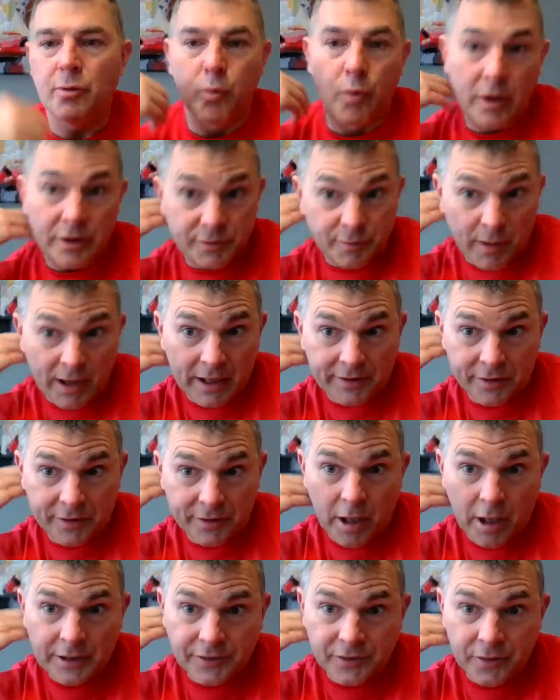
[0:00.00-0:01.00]
what's my
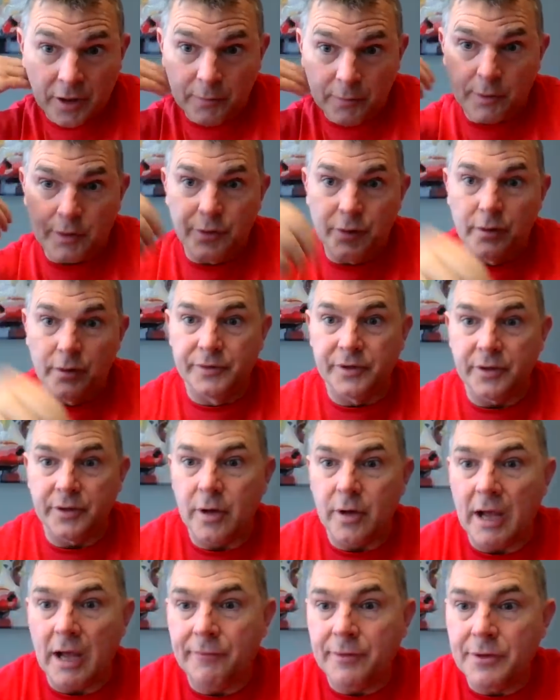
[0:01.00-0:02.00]
thoughts on reducing
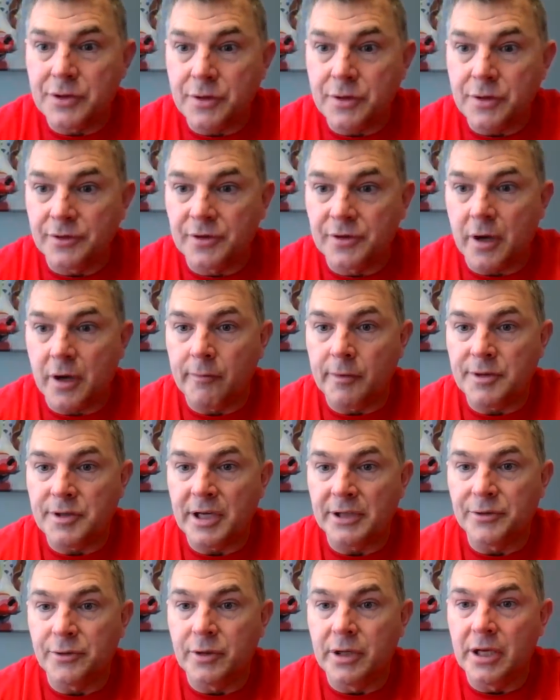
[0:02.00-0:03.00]
life insurance coverage
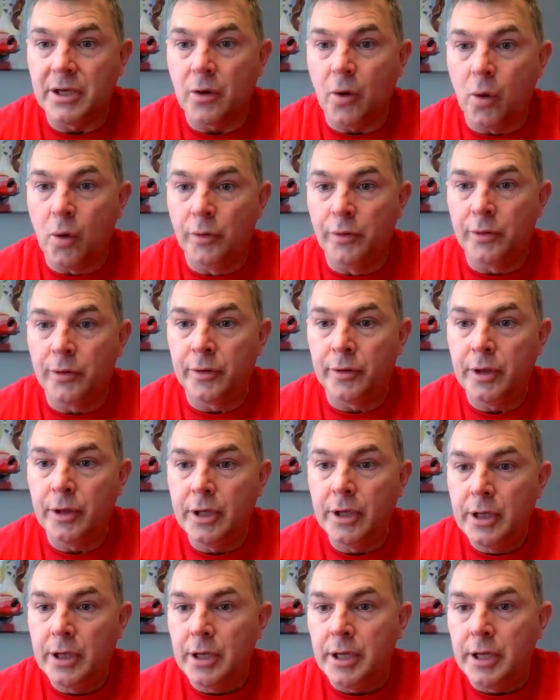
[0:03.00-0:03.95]
as you get older